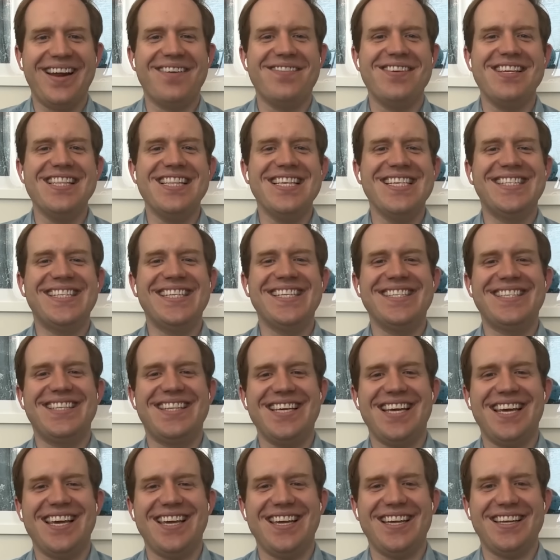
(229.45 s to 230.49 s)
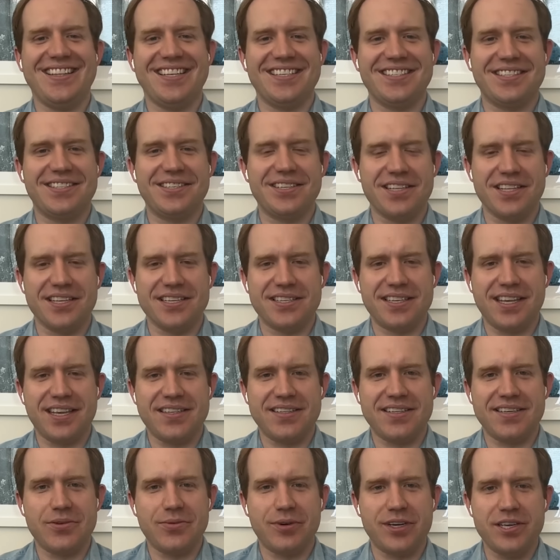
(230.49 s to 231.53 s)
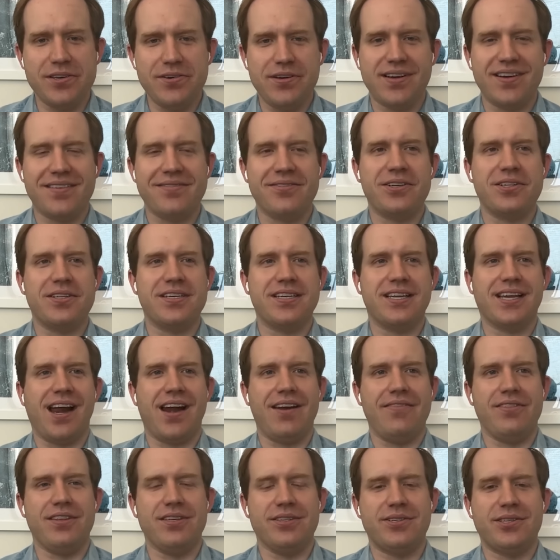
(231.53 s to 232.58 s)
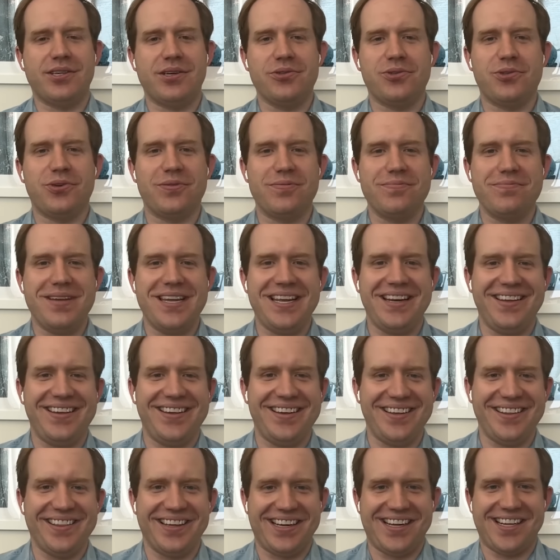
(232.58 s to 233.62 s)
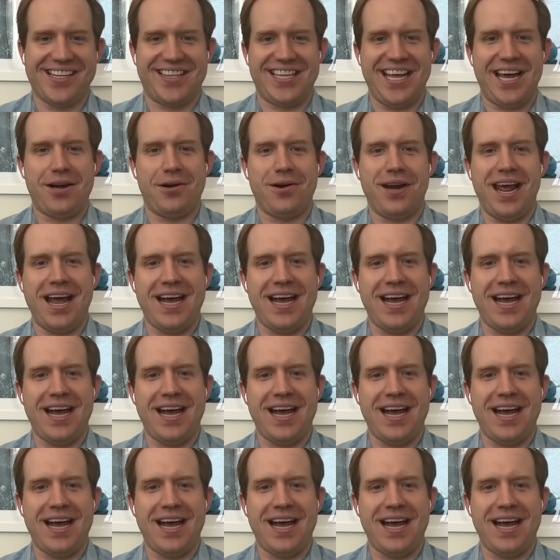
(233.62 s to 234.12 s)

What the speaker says: I mean, this gets into what you cover, the kind of the social media, the clout